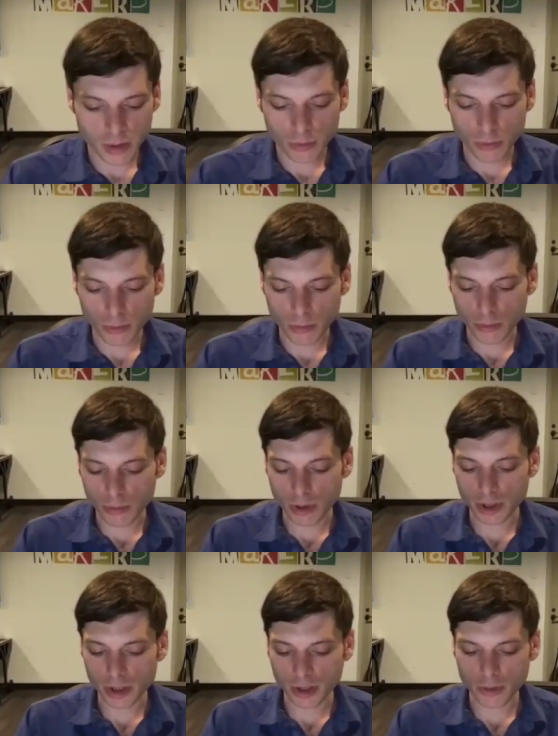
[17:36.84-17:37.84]
Well,
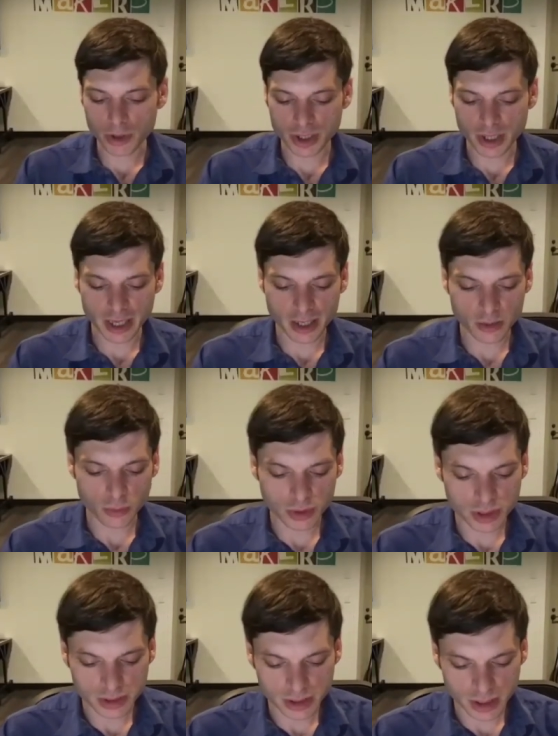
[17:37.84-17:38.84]
another question I had was,